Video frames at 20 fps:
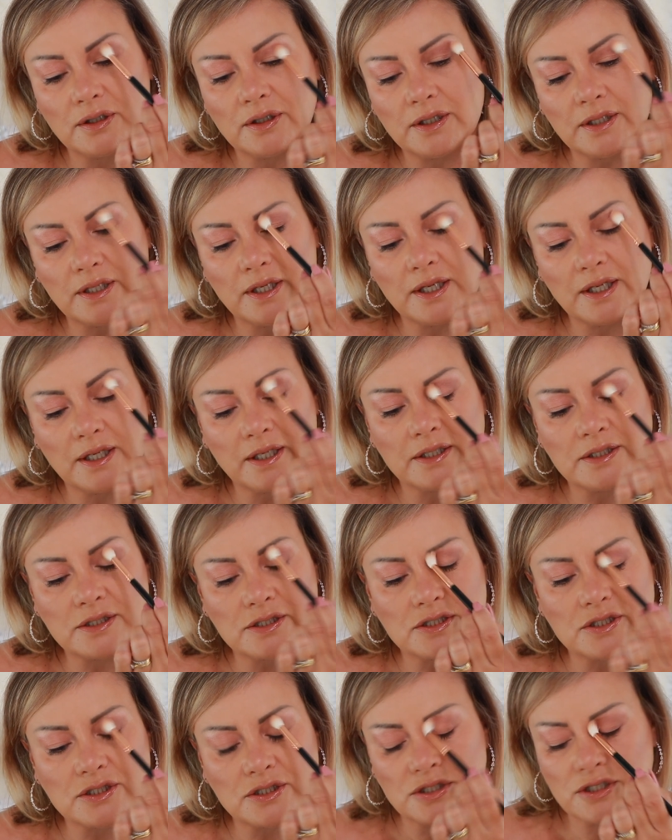
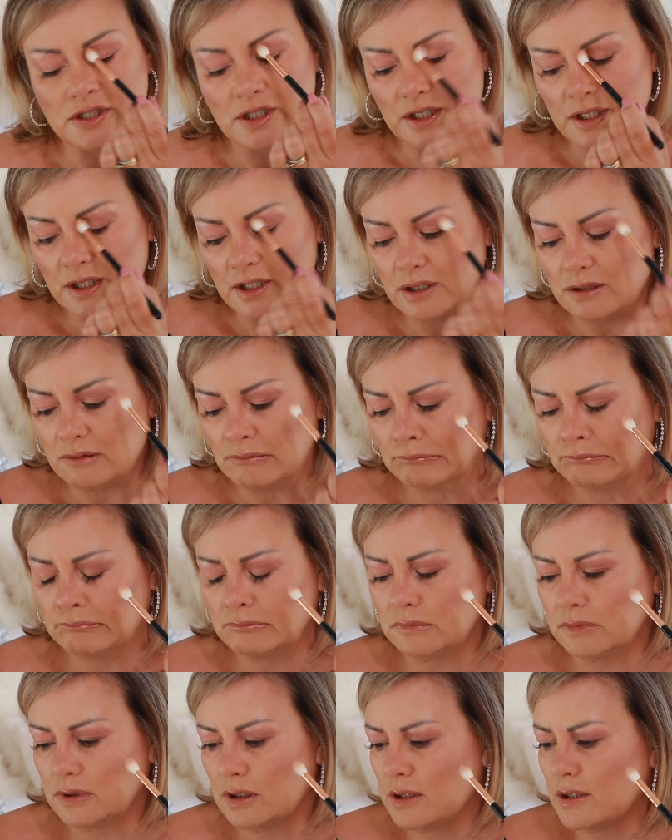Enhance shade.
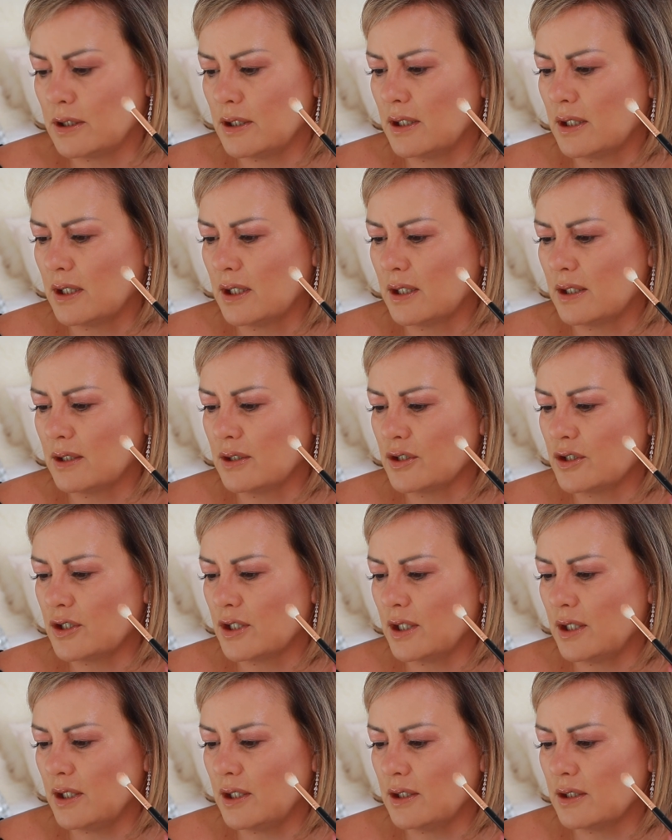Does the Enhance
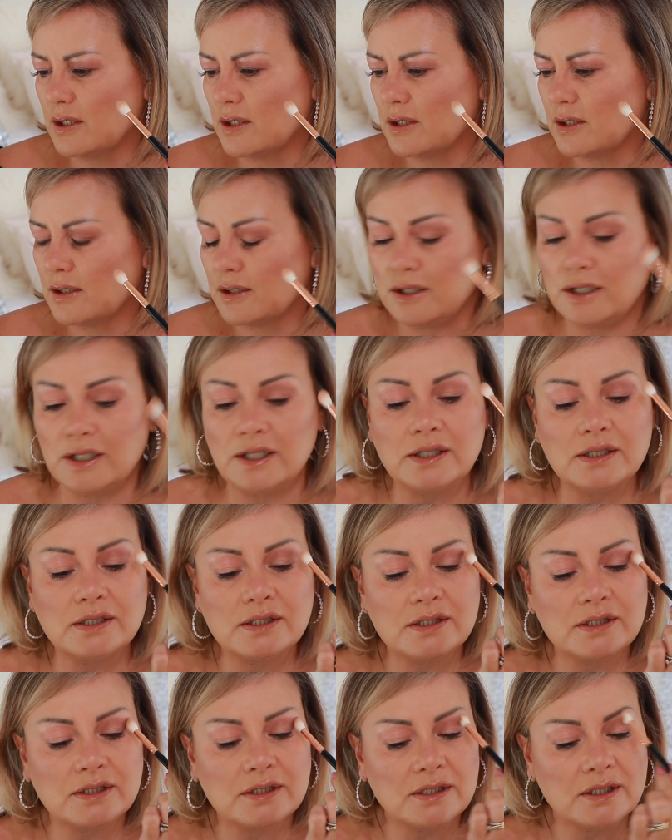shade?
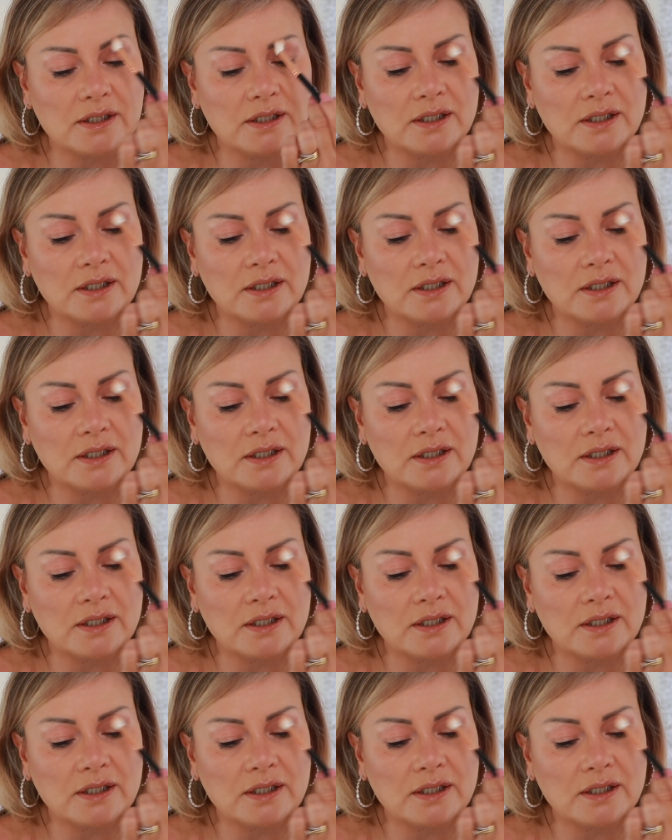Yes.